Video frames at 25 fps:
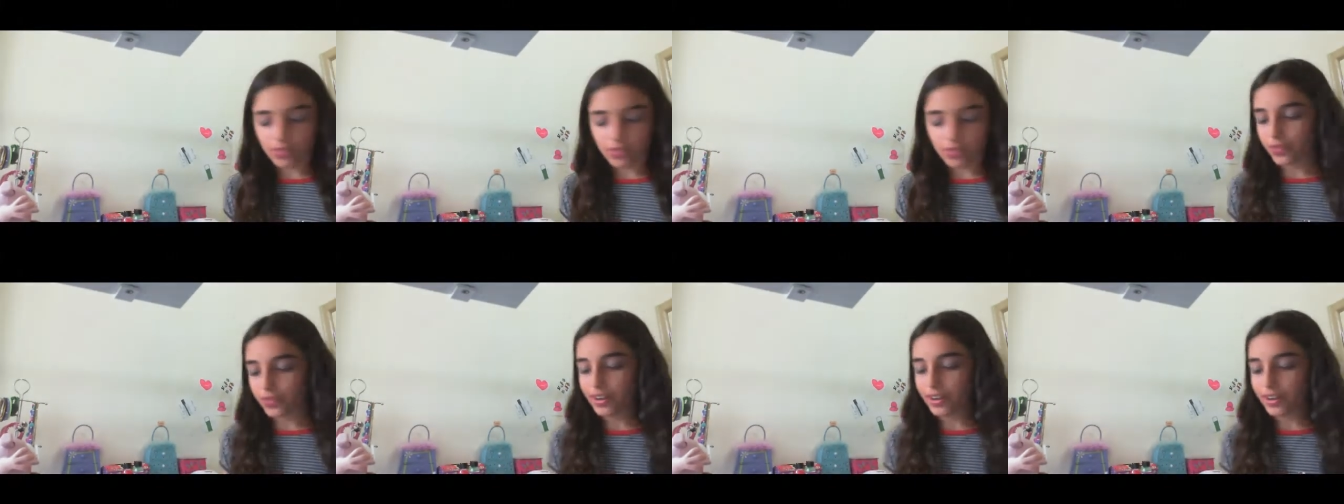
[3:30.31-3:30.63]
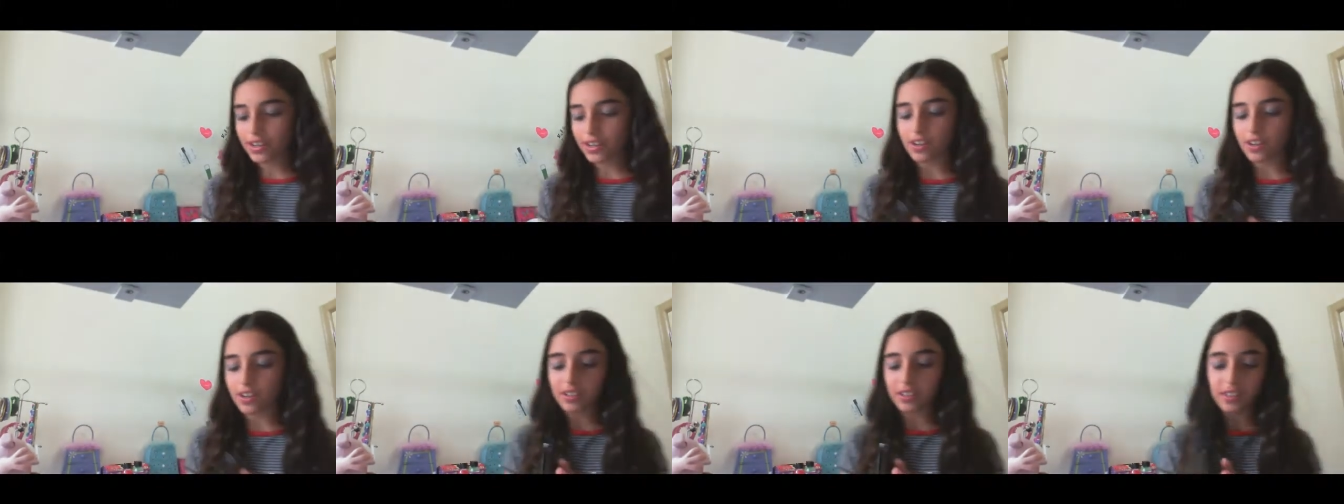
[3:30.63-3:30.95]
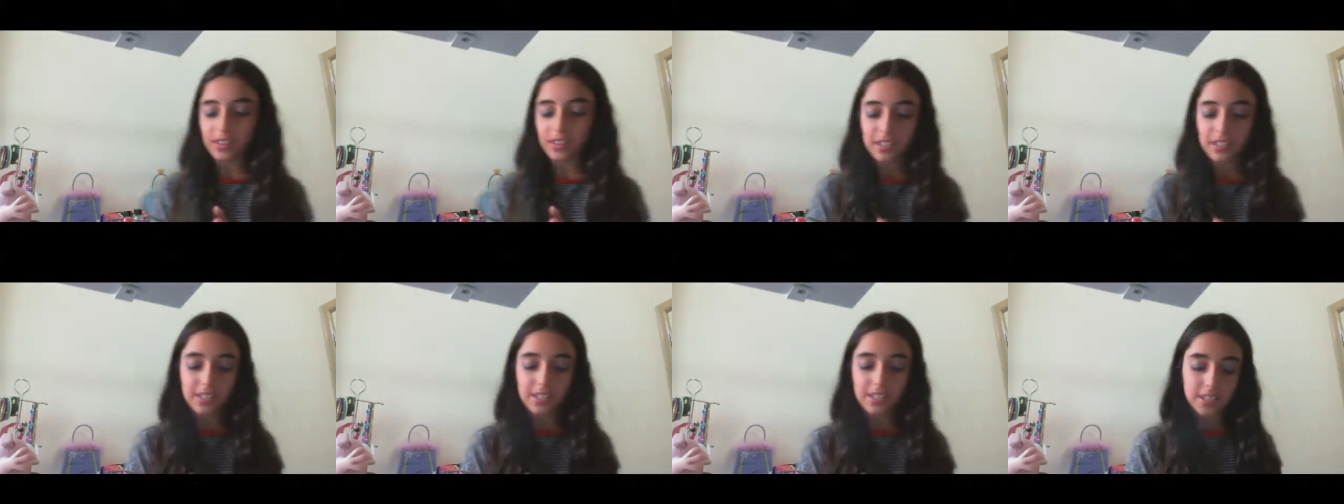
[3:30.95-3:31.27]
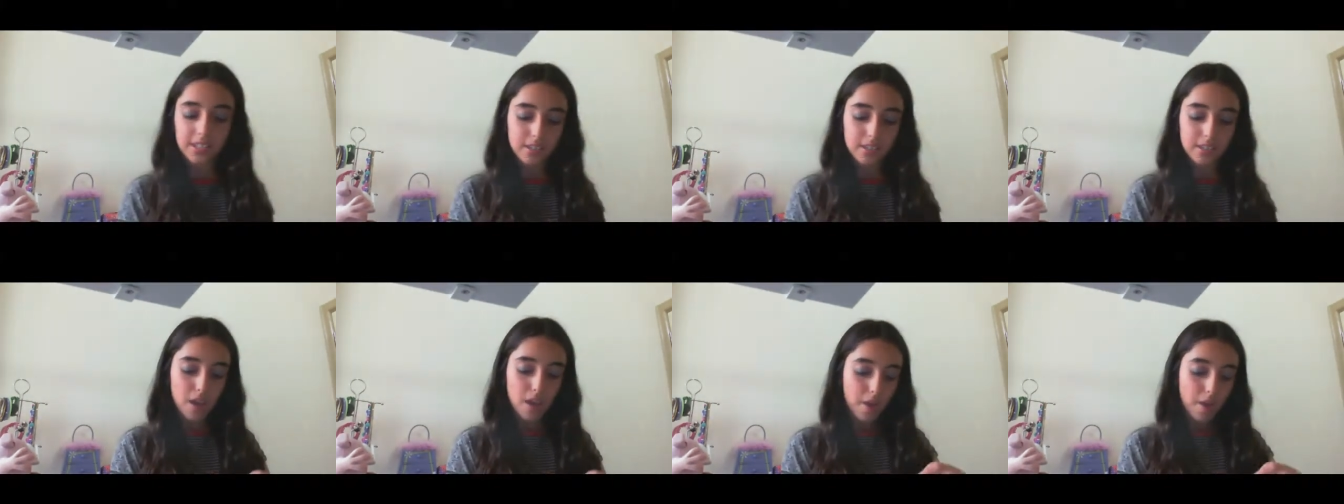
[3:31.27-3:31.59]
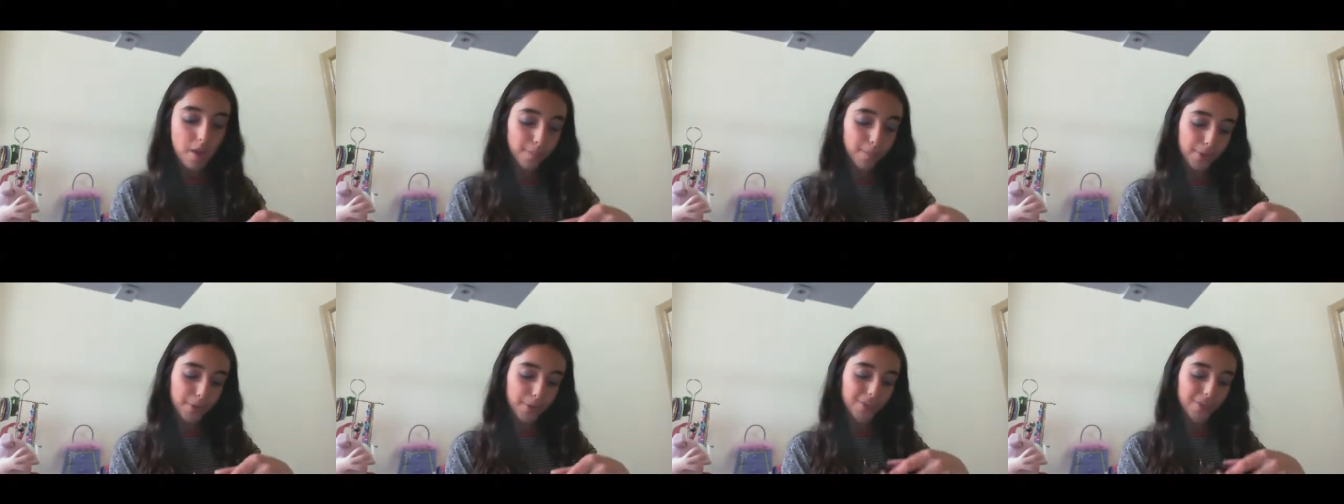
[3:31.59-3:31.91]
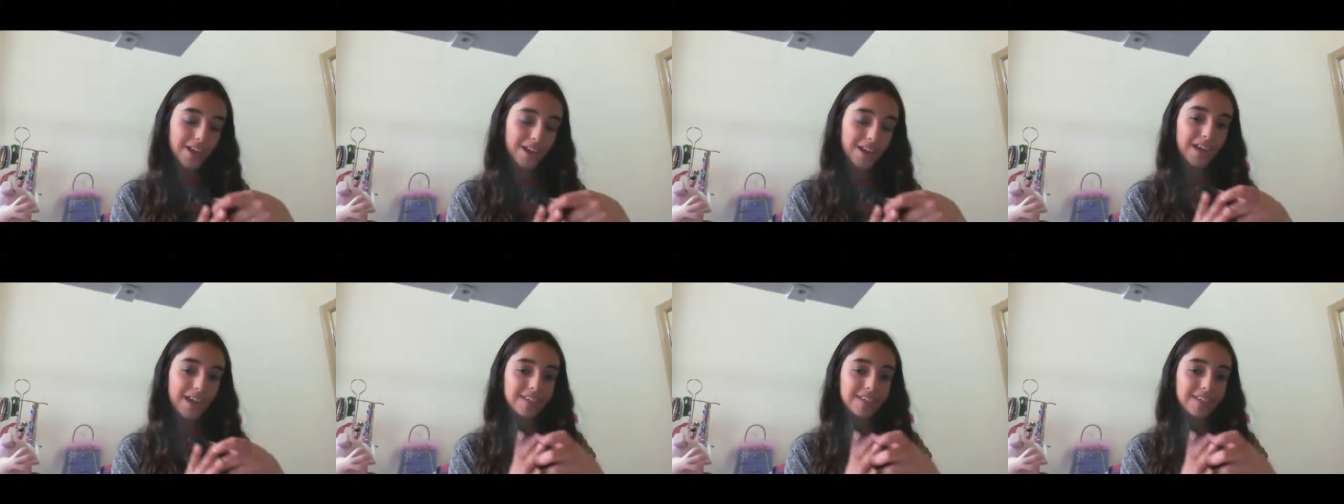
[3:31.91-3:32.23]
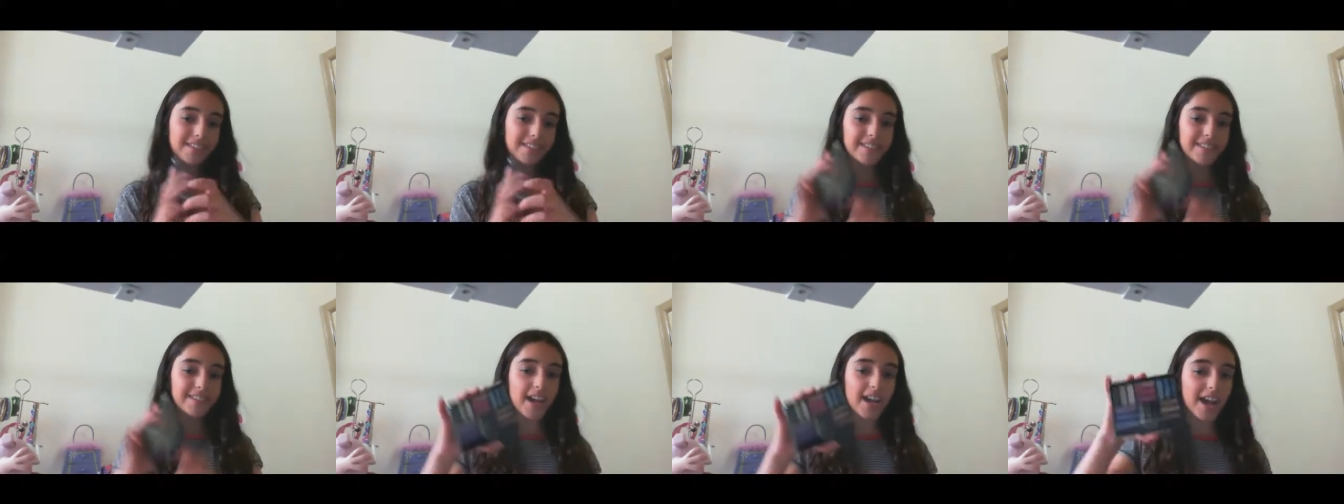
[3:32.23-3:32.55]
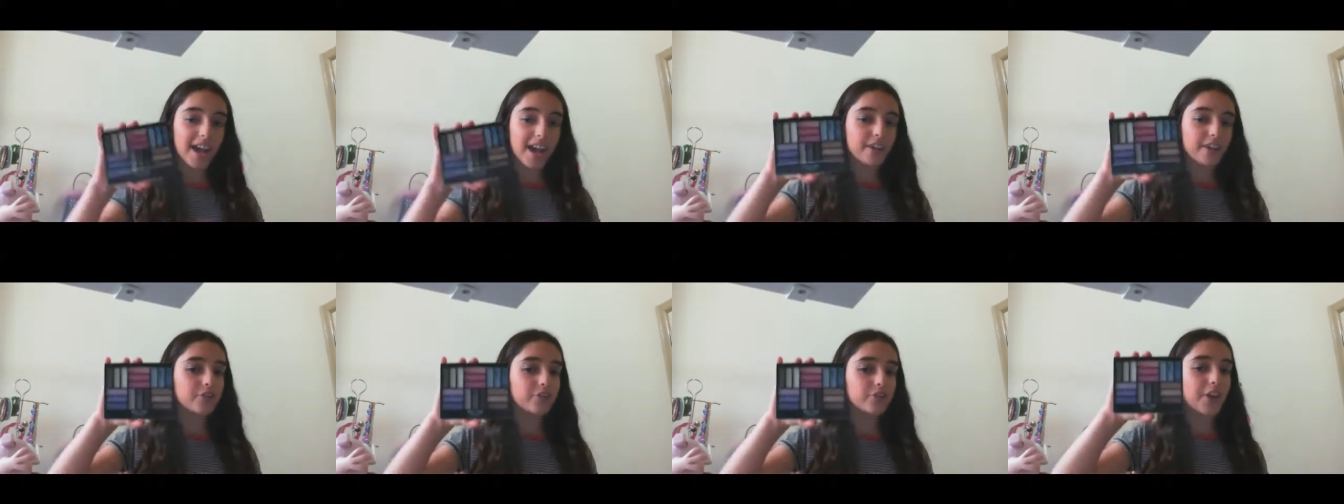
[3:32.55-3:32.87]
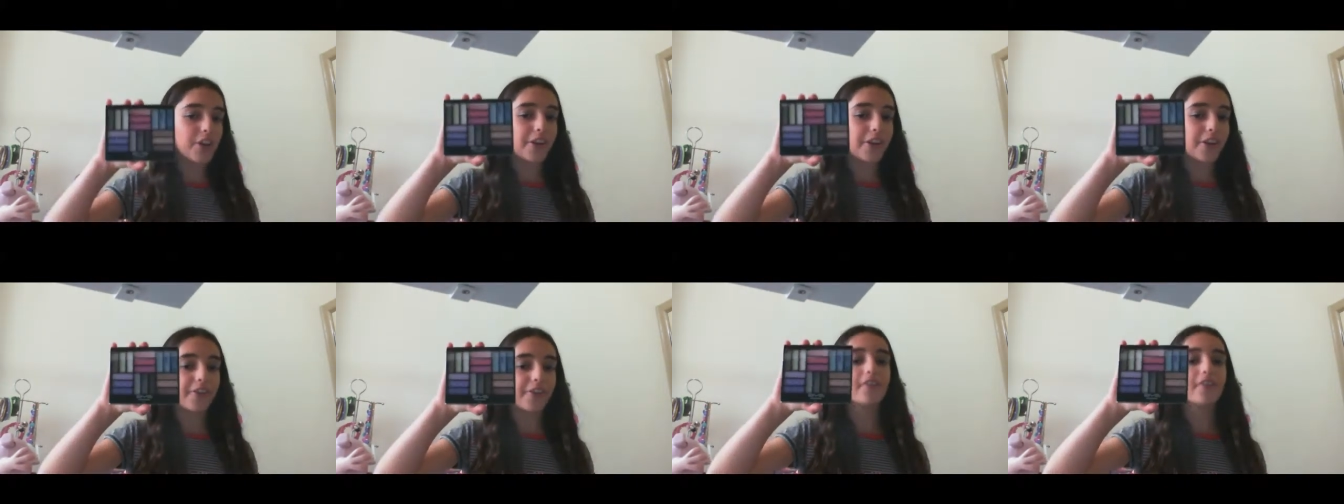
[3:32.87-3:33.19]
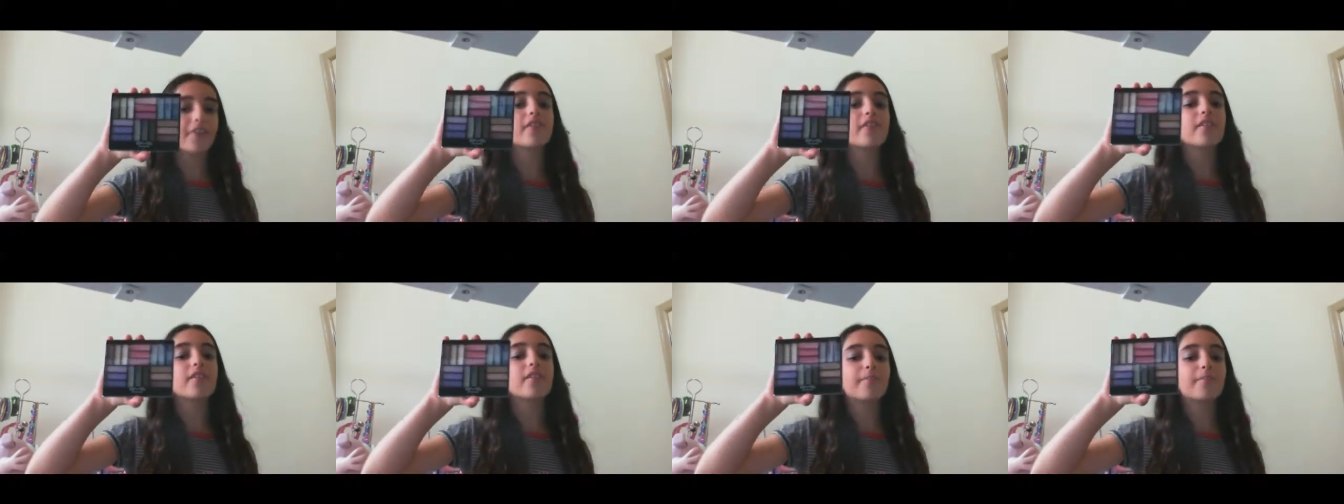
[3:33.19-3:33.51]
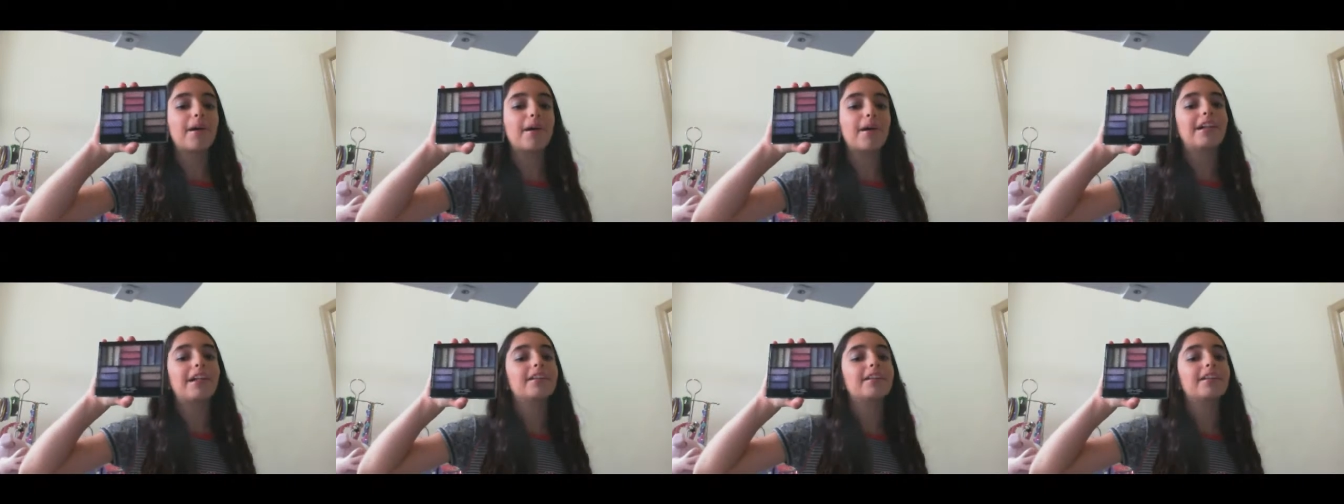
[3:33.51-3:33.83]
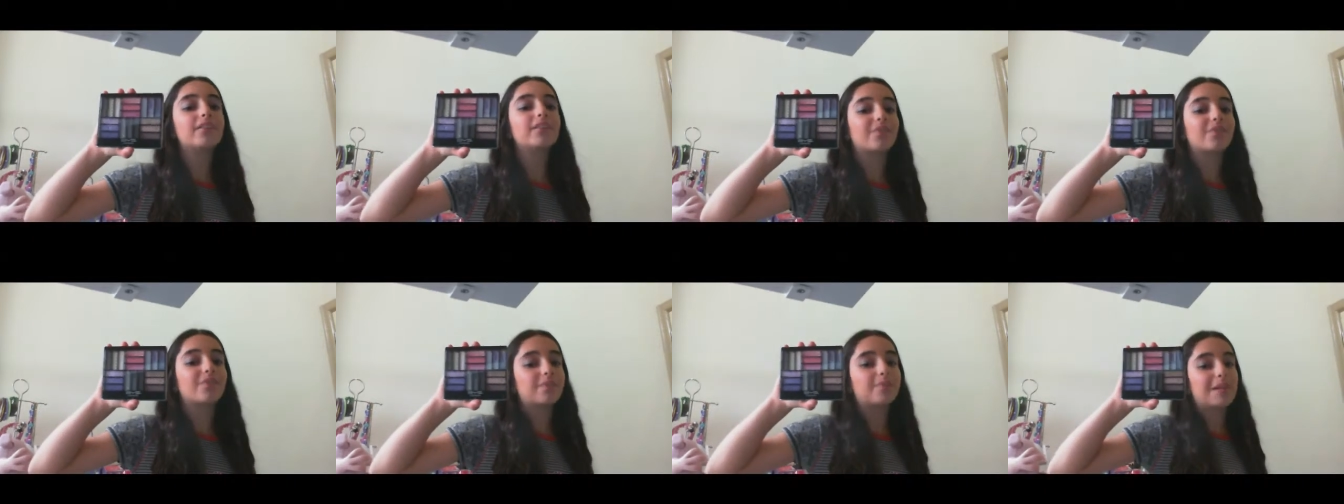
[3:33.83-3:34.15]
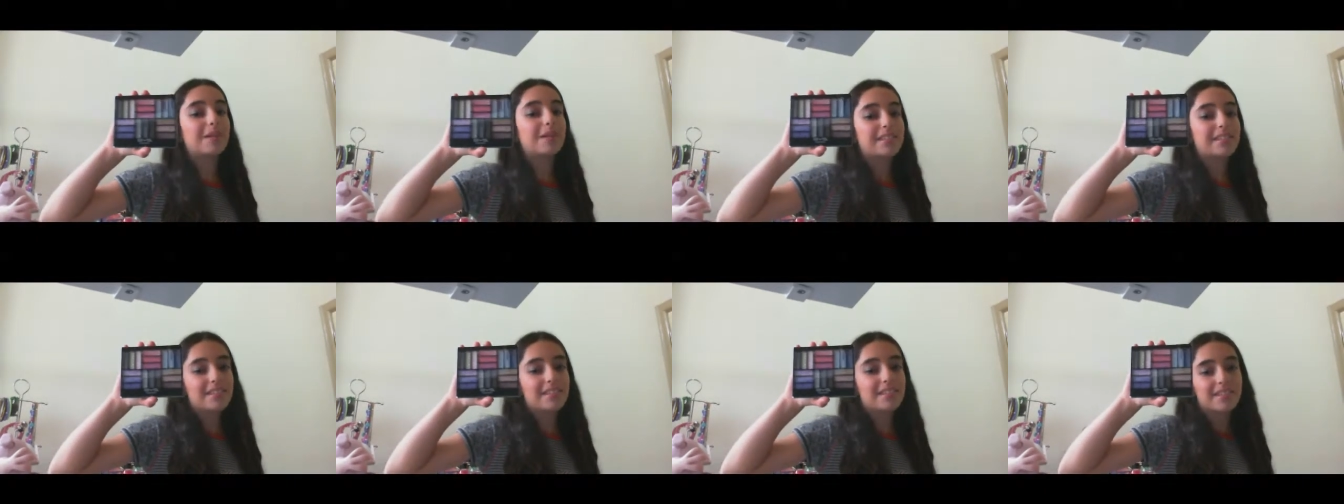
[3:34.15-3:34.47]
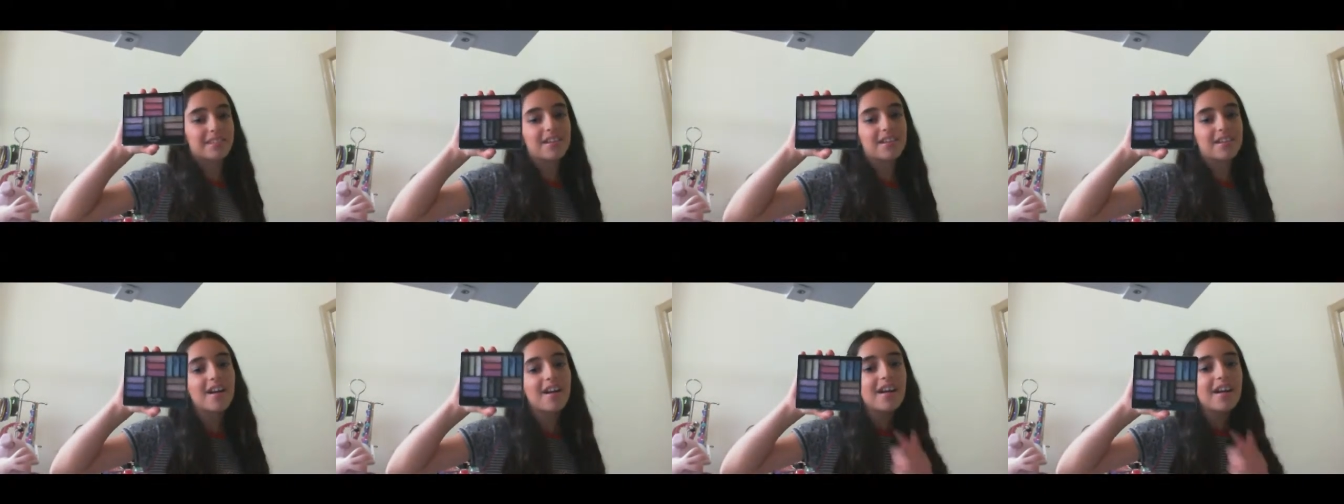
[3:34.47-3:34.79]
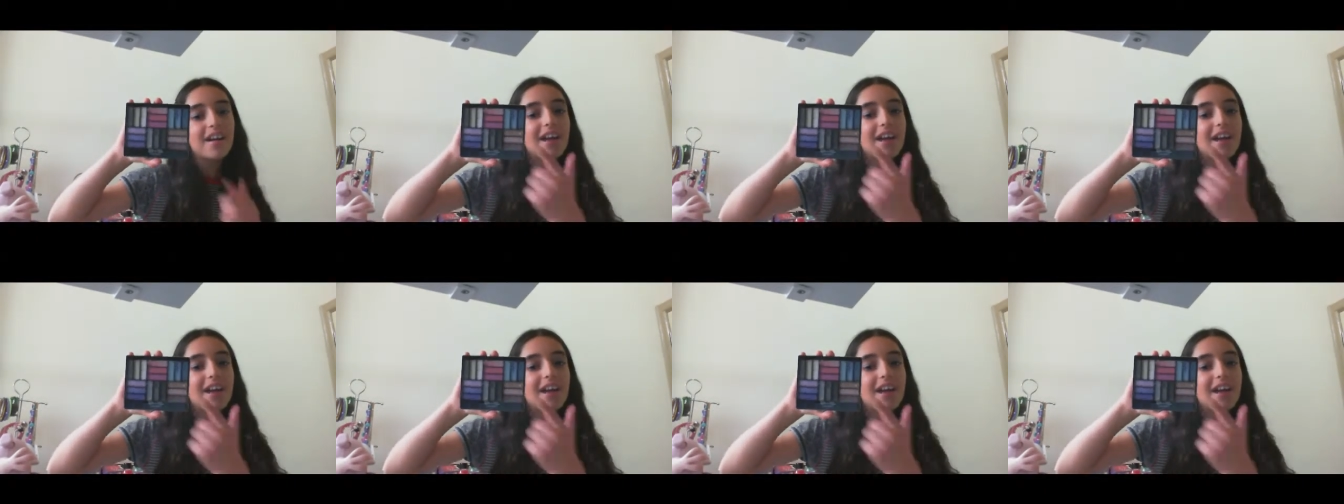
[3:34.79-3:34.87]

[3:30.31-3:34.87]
Then I got this BYS eyeshadow palette from my sister.